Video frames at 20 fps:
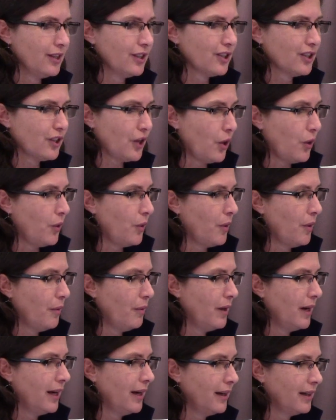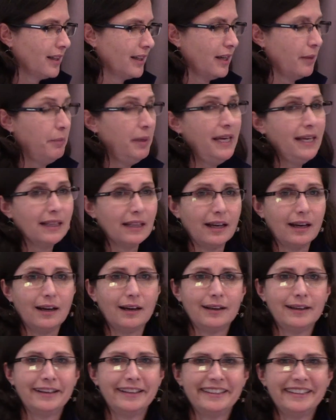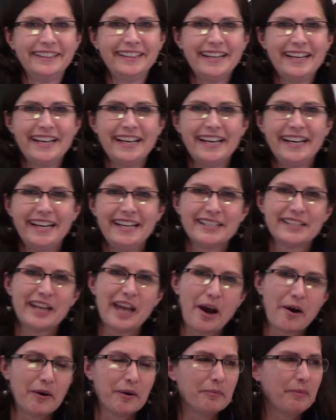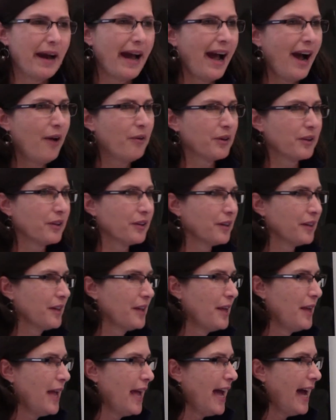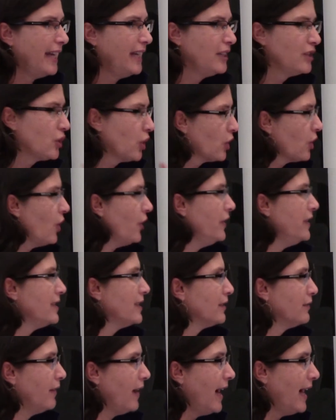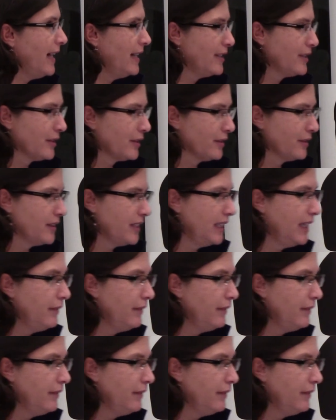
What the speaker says: So Kabila, he's now in power, and he's got all these advisors.